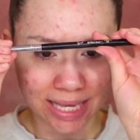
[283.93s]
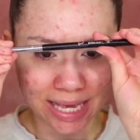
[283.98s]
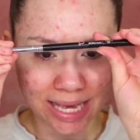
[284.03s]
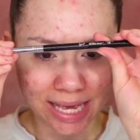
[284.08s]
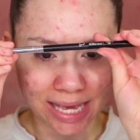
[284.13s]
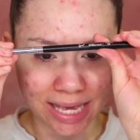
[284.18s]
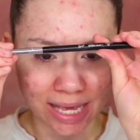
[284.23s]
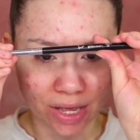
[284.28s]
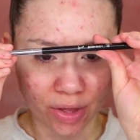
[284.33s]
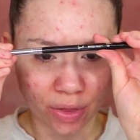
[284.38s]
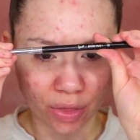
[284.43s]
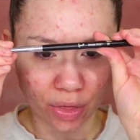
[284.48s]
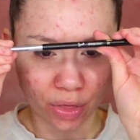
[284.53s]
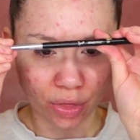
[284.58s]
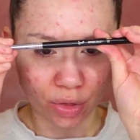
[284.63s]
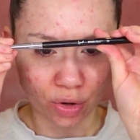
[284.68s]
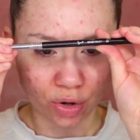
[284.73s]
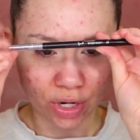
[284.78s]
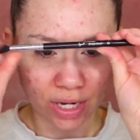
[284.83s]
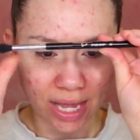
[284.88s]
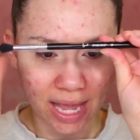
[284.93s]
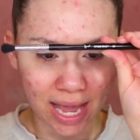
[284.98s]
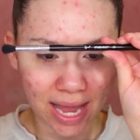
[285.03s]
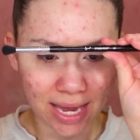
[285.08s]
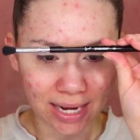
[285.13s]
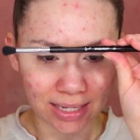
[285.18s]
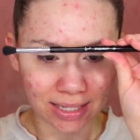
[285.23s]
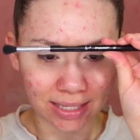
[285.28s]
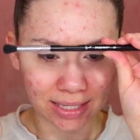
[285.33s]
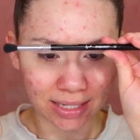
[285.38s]

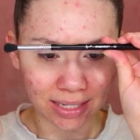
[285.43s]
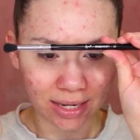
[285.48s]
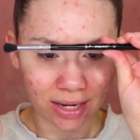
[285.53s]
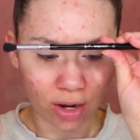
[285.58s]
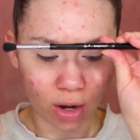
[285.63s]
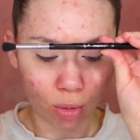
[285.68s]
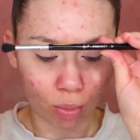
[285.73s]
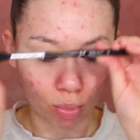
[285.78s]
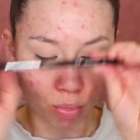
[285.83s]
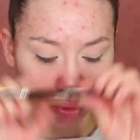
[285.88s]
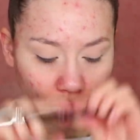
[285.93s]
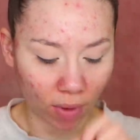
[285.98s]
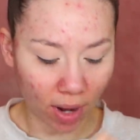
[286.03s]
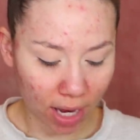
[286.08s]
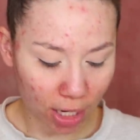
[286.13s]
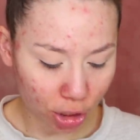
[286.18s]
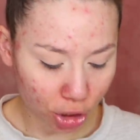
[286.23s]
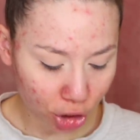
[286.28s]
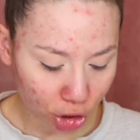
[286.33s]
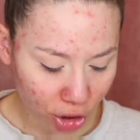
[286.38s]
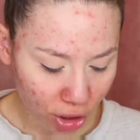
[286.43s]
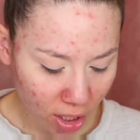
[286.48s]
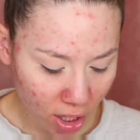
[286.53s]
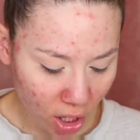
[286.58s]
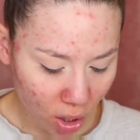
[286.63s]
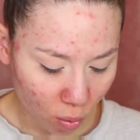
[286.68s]
E38 brush.